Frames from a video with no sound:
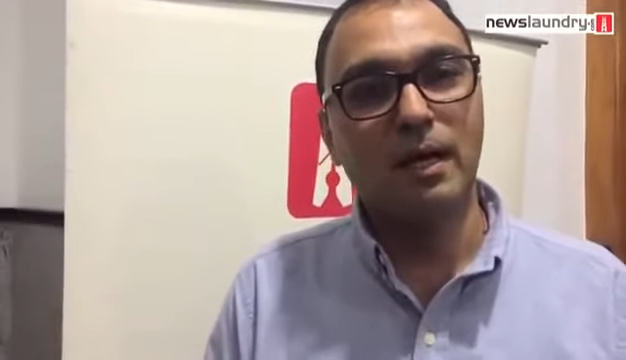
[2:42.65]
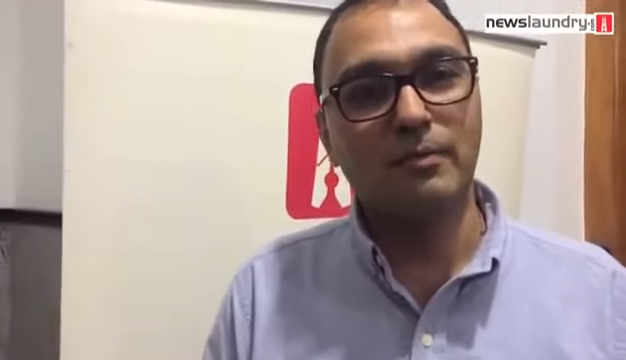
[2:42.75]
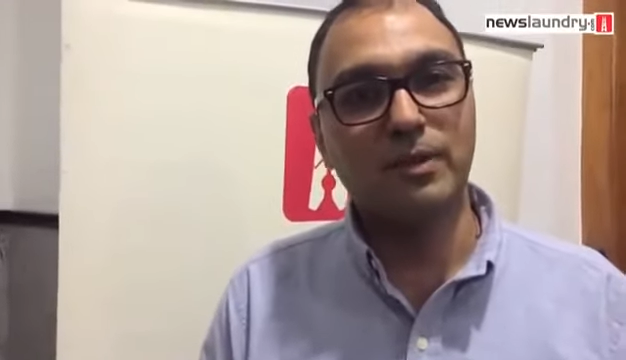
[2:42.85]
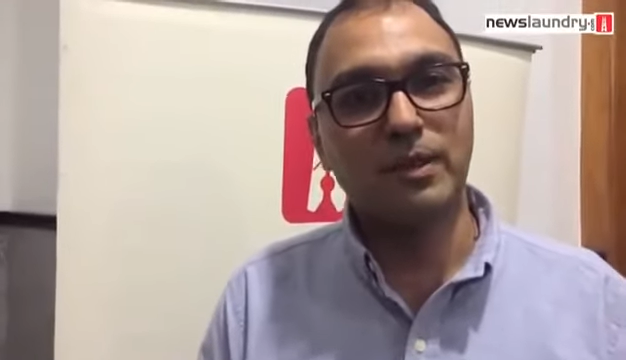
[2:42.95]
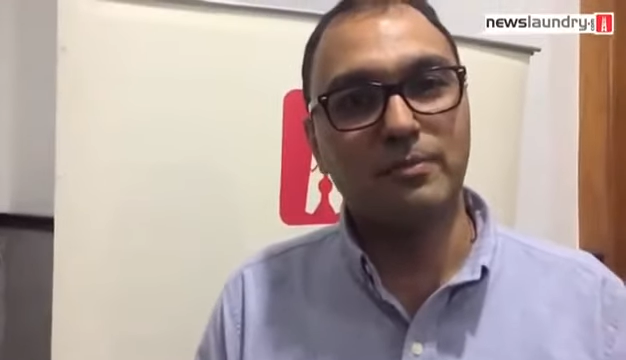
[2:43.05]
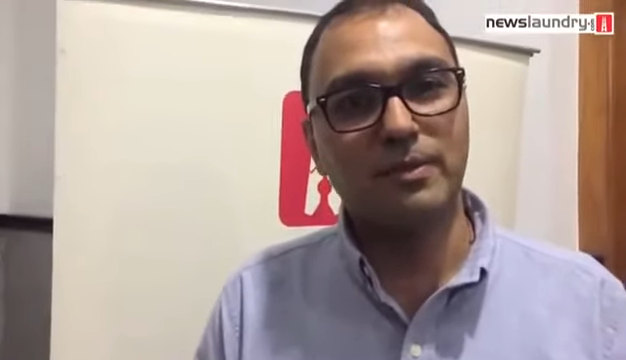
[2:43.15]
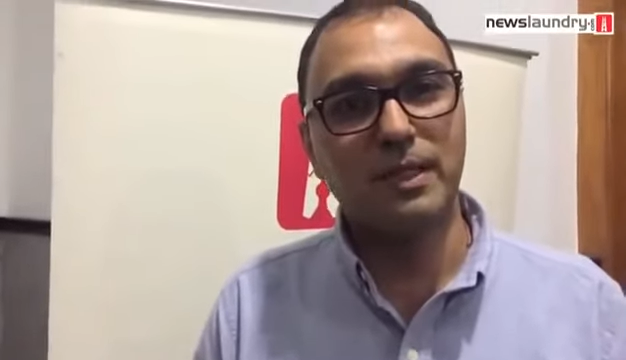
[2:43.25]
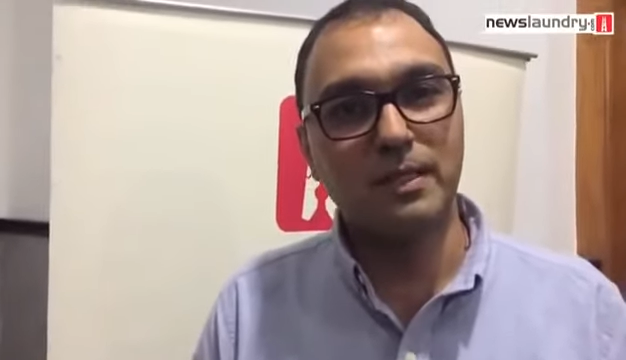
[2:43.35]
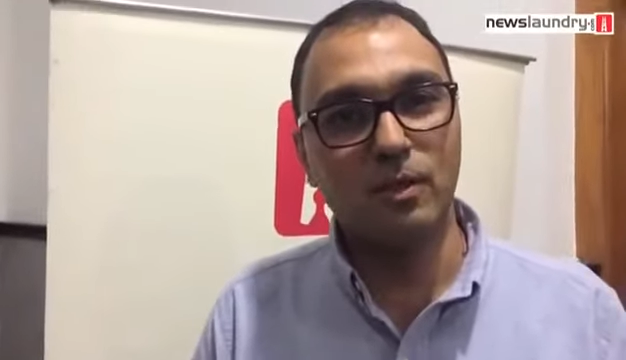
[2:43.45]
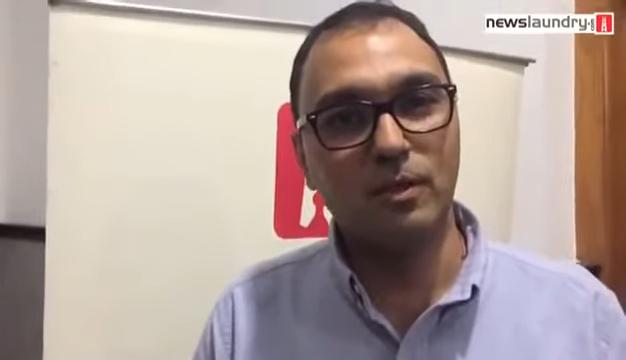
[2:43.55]
after I've
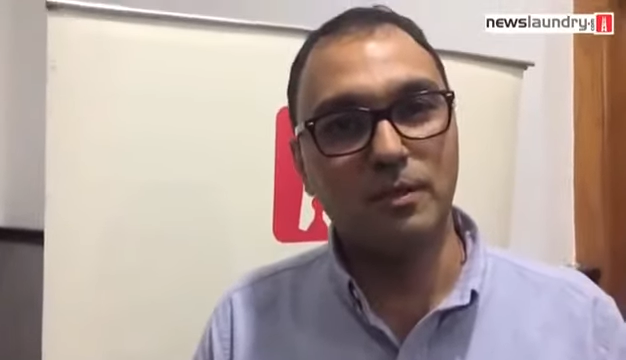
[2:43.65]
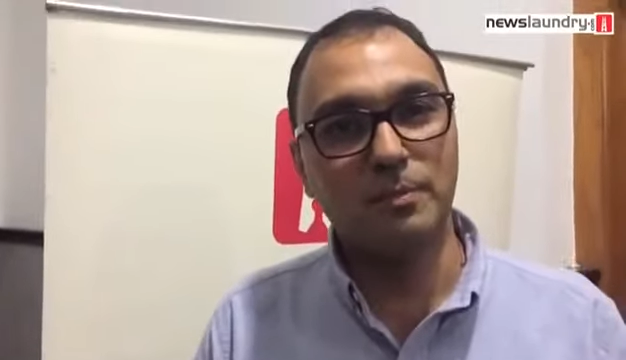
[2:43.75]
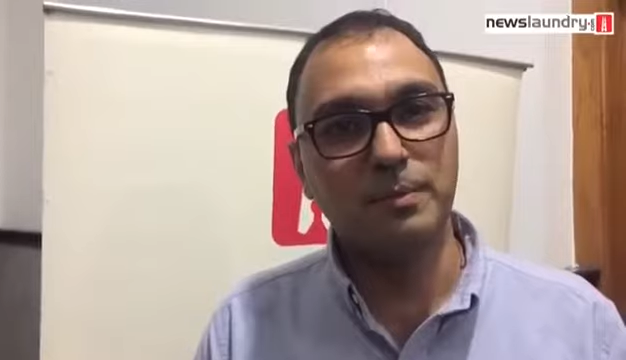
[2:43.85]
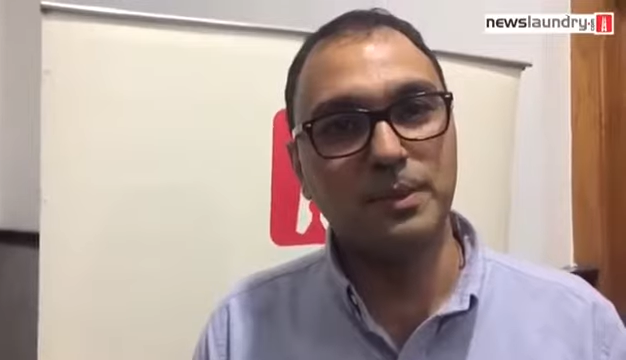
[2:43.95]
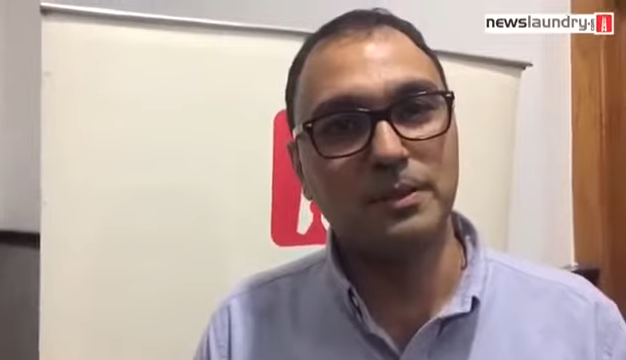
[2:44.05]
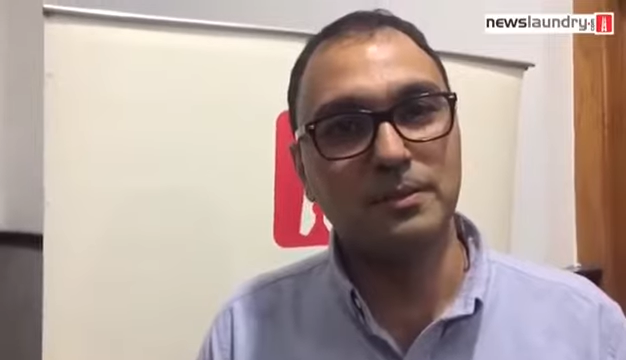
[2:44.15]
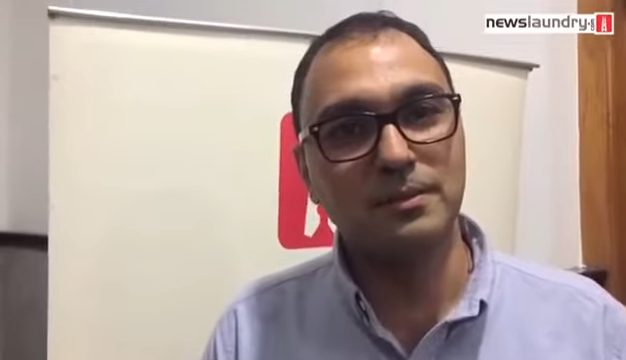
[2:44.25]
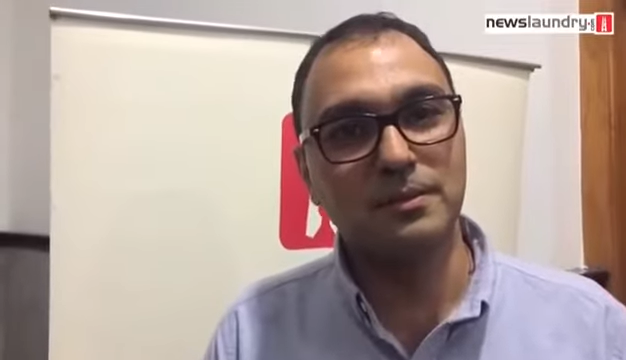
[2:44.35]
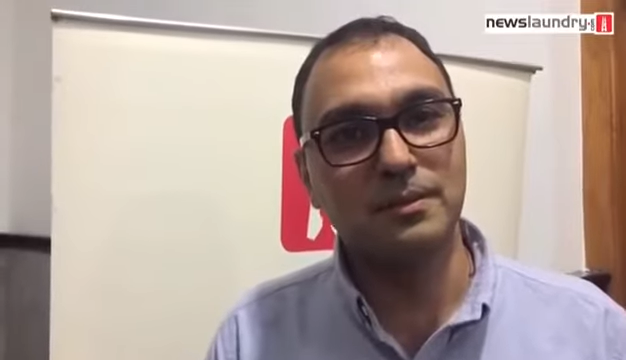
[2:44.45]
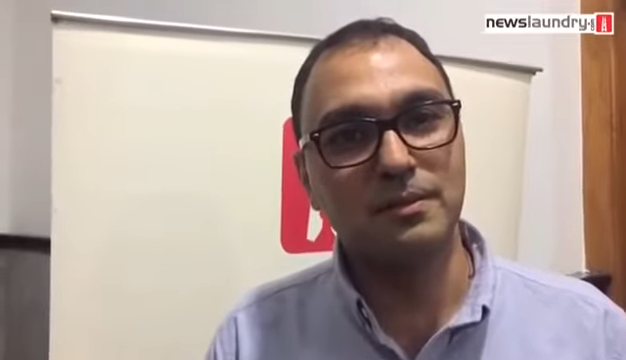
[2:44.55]
cleared all the
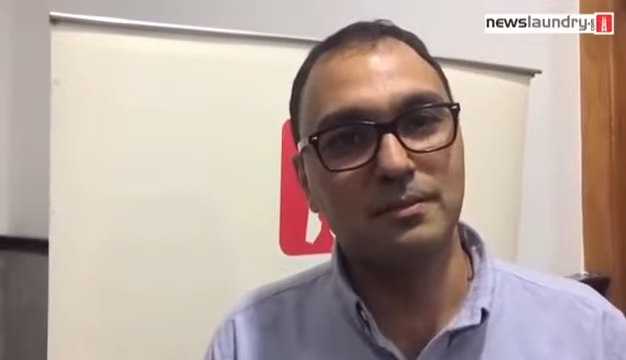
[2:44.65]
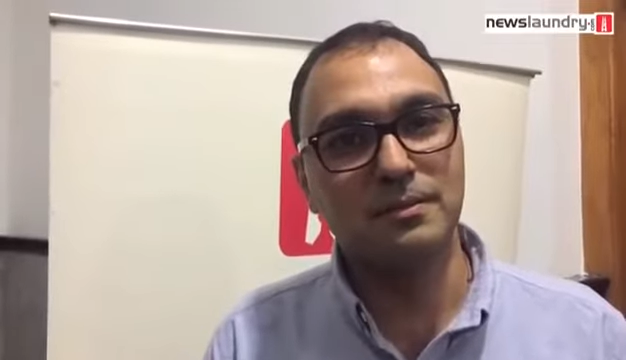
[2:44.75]
permissions,